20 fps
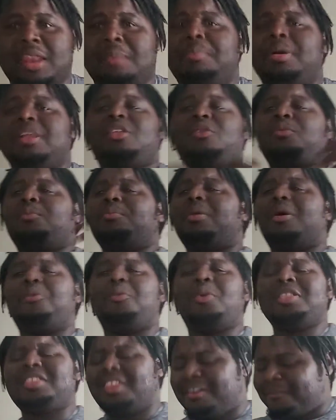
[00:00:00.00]
but
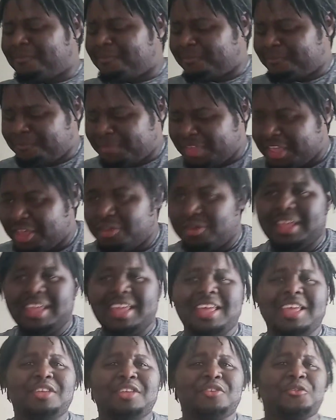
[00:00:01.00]
what the feel
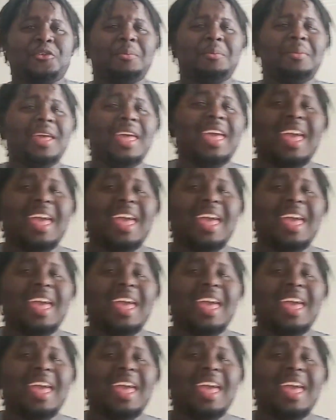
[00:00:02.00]
is from